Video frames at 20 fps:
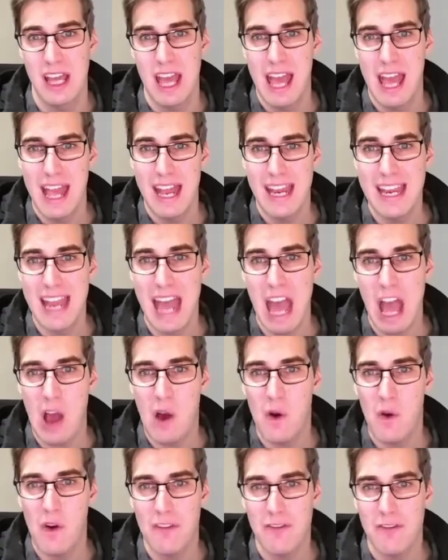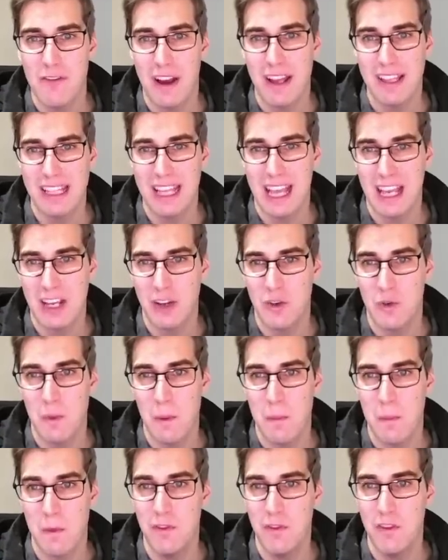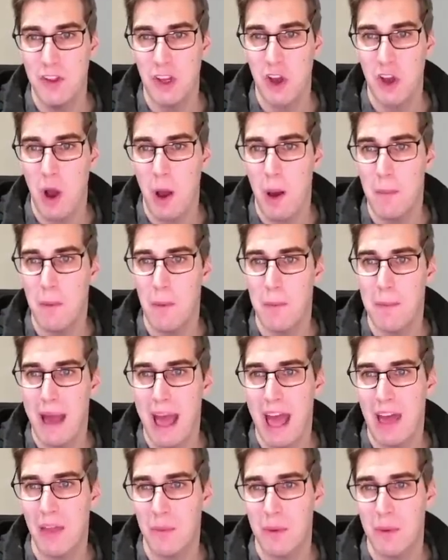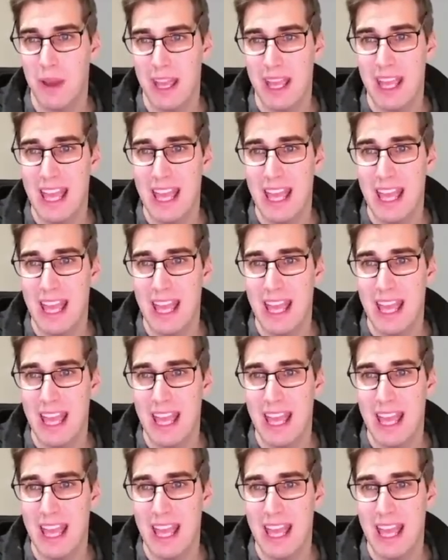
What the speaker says: Now, finally, I can remove the cobble pathway.